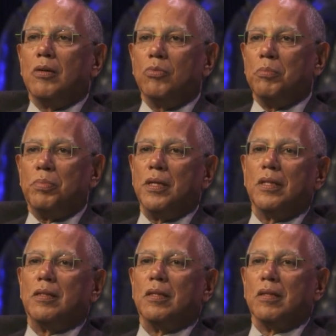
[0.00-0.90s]
would be
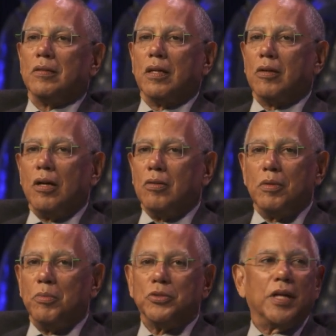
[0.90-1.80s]
the,
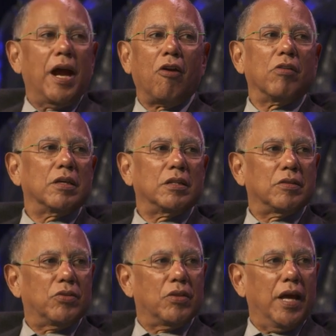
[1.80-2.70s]
the most
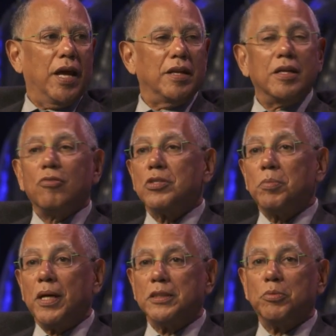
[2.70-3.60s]
arrogant and
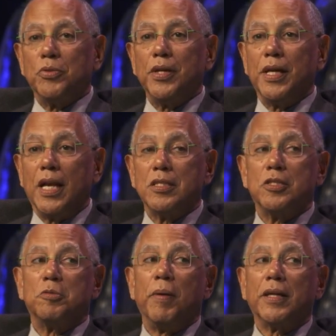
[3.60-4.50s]
irresponsible thing. And I
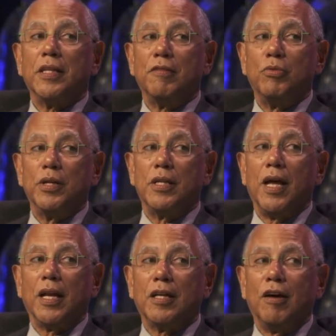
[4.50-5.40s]
suspect that if we had
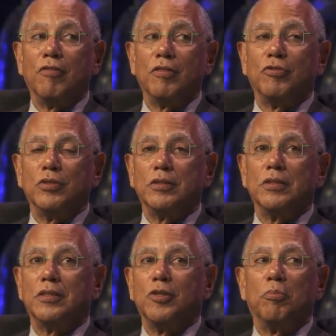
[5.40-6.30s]
not covered, for
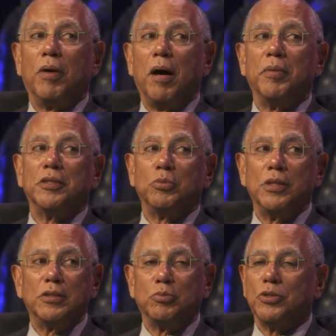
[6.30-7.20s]
instance, the Obama
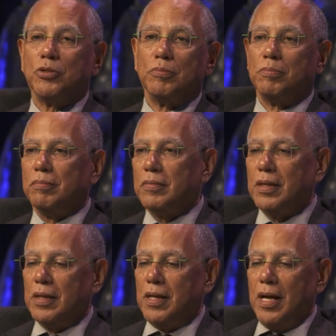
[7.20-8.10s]
tweets, which are
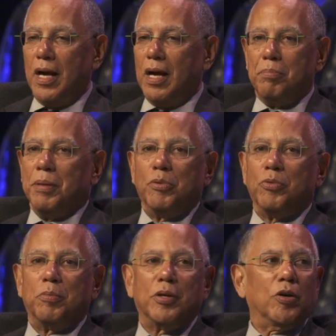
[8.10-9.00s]
people
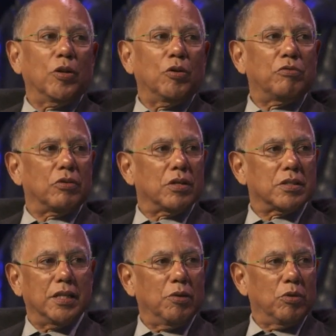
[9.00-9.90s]
would have been all over
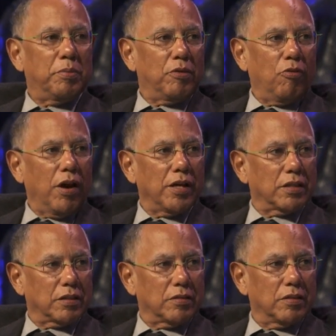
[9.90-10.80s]
us, and they would have been
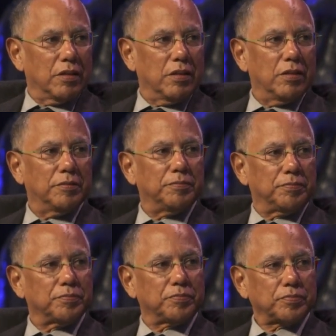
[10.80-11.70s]
right.
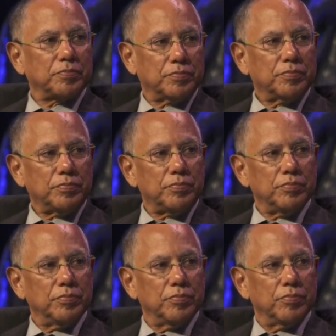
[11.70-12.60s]
Right. He didn't. He wasn't the